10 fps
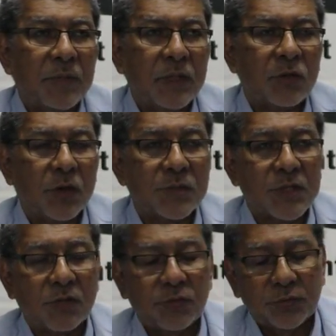in
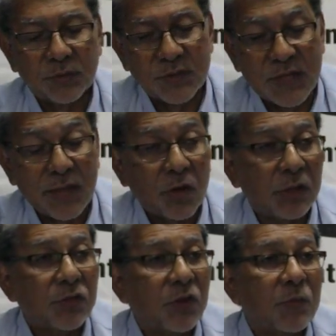terms of the
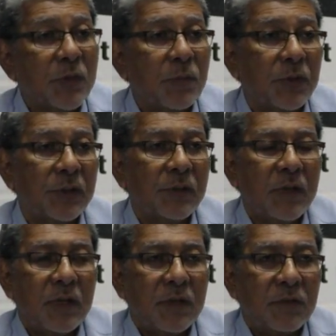psychology of people,
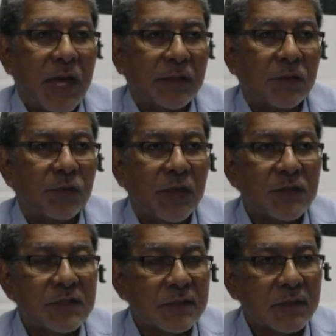that if
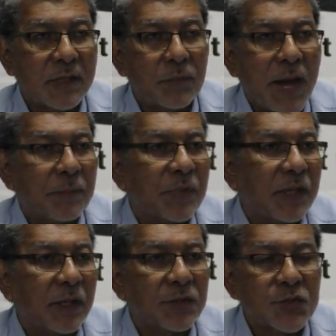things keep
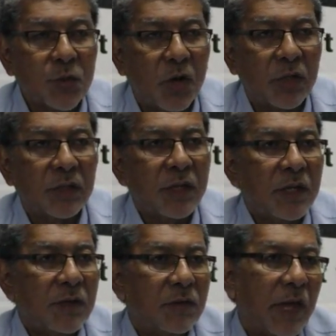happening and so on,
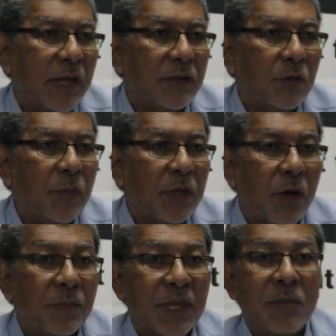then you
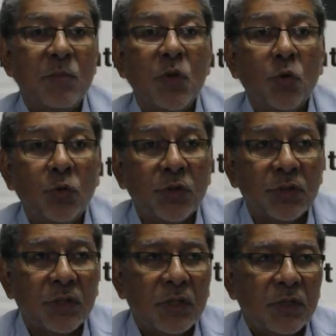become
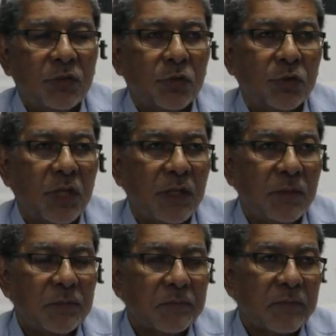immune to
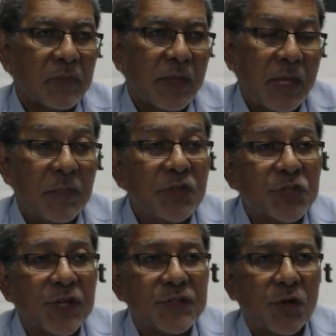the
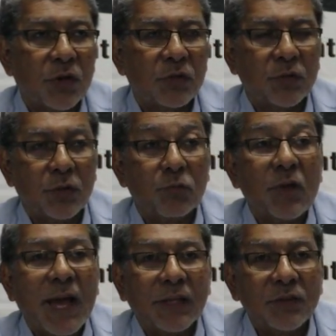images or to the
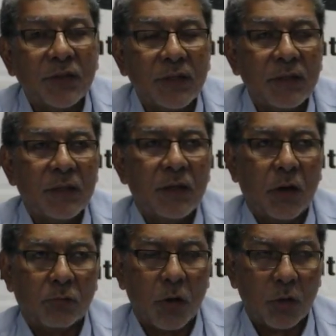reality
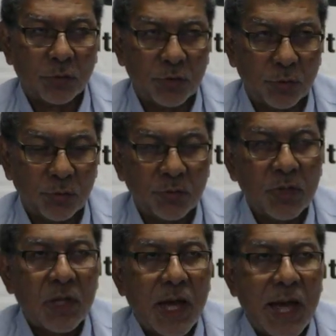around you.
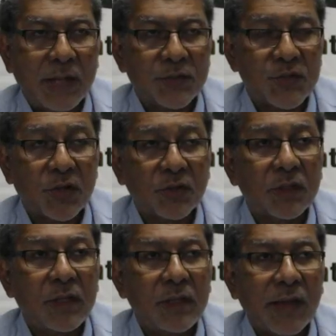And
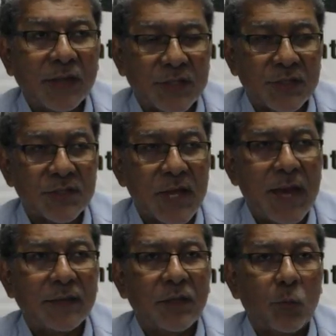certainly as a
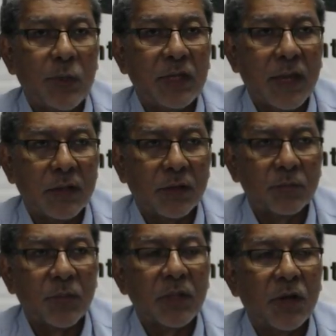society, we
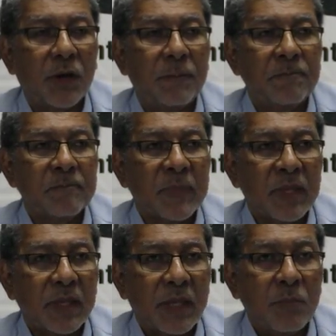cannot become
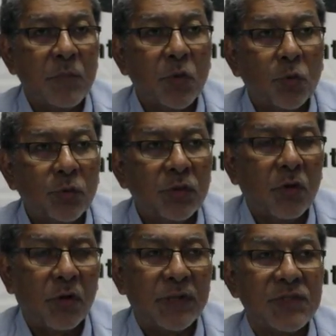immune
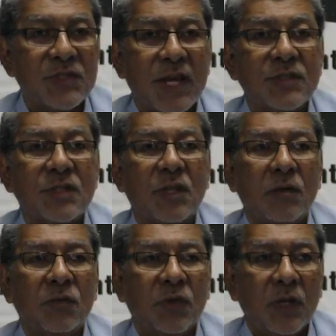or
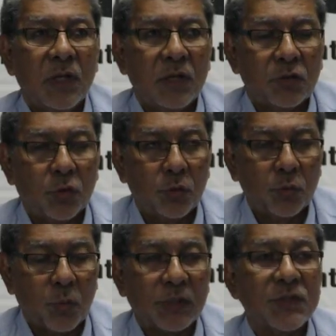insensitive
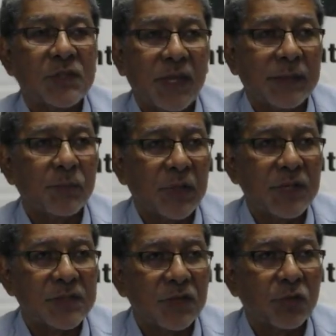to what is taking
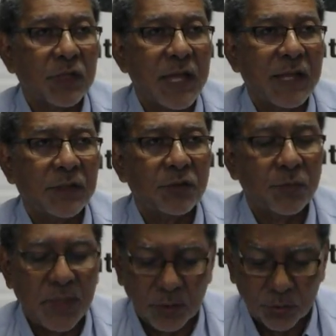place in Trinidad and
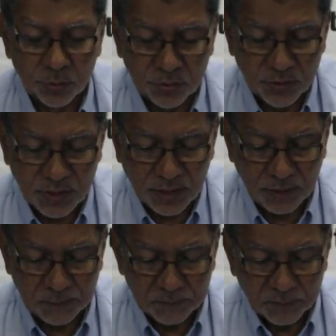Tobago
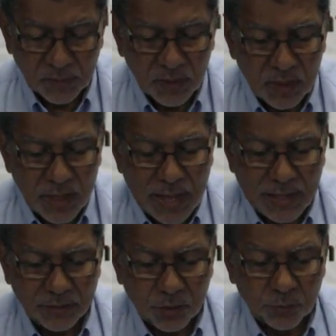today.
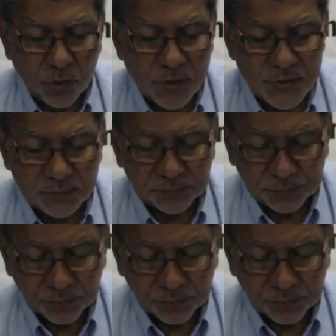And of course,